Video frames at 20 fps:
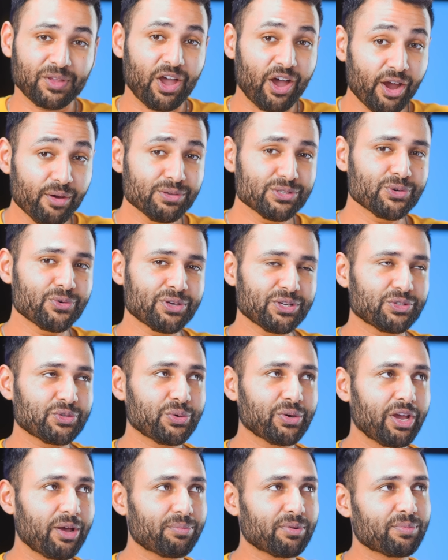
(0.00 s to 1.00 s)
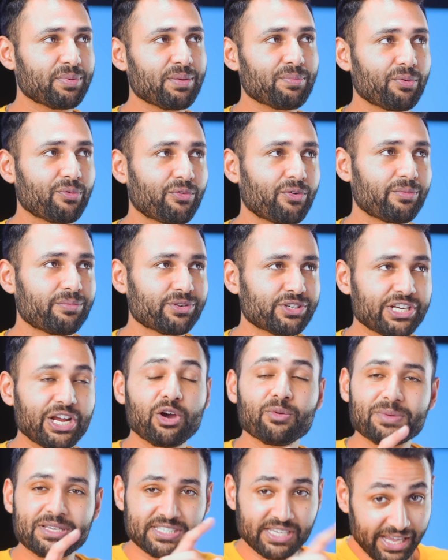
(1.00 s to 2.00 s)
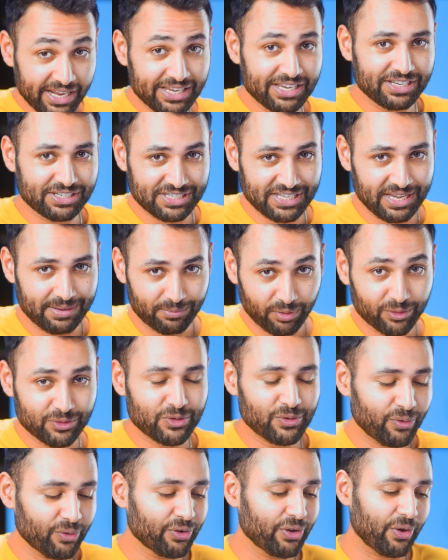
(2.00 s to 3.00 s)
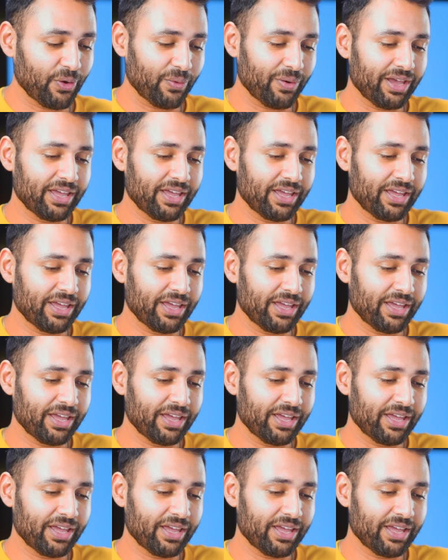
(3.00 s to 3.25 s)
I was talking to a couple of people from Xiaomi's India team not too long ago,